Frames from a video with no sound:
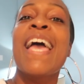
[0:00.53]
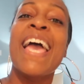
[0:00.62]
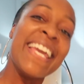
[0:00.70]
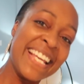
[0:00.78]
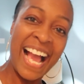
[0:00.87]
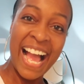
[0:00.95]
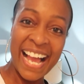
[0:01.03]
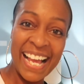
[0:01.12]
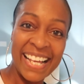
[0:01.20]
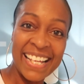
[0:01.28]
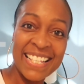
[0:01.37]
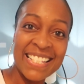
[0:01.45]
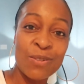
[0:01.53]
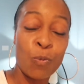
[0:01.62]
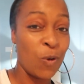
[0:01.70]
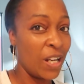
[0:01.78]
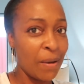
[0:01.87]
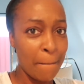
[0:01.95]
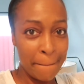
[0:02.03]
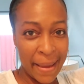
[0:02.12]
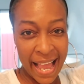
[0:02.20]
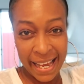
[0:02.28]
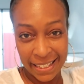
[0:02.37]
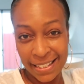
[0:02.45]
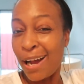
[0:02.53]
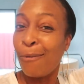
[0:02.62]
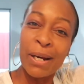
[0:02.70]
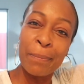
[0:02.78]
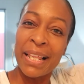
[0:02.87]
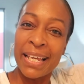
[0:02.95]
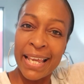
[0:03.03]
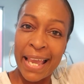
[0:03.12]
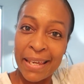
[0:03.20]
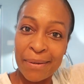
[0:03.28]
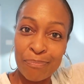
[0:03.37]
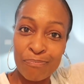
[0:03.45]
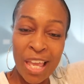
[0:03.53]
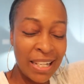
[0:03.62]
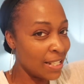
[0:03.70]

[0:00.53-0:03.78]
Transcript: Hey guys, welcome back. Y'all want to play a game?